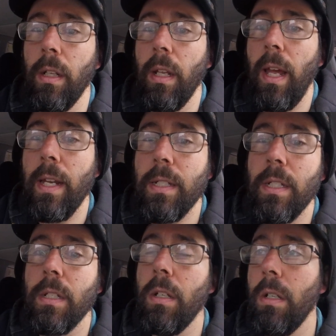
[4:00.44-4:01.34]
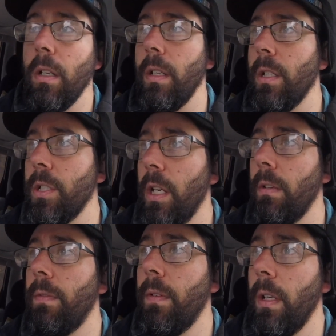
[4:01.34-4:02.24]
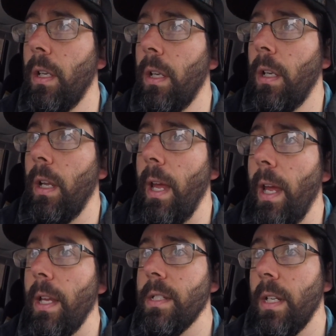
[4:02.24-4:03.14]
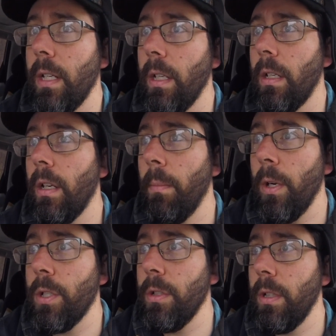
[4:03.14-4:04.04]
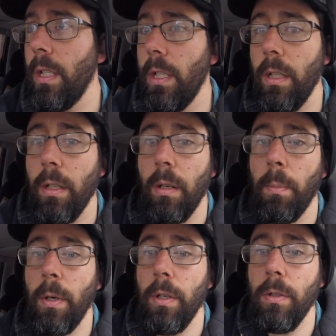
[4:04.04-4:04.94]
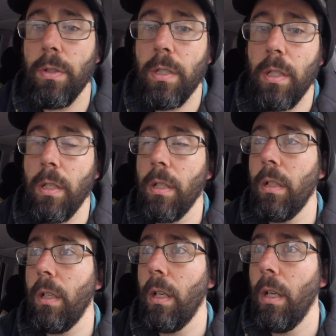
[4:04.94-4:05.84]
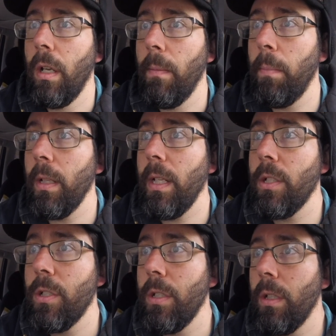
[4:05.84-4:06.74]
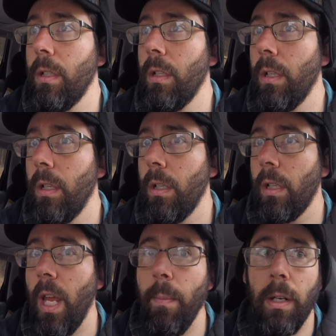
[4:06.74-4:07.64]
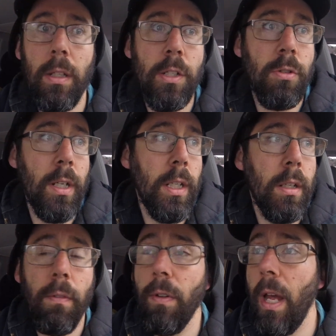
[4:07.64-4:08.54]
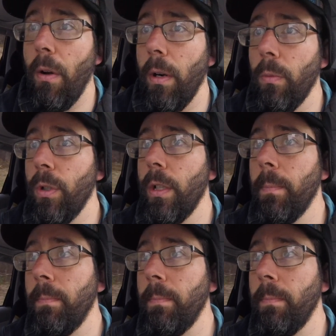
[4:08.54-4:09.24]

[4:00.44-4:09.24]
last as long on the shelf as like a commercially produced, bleached, chemically treated flour would.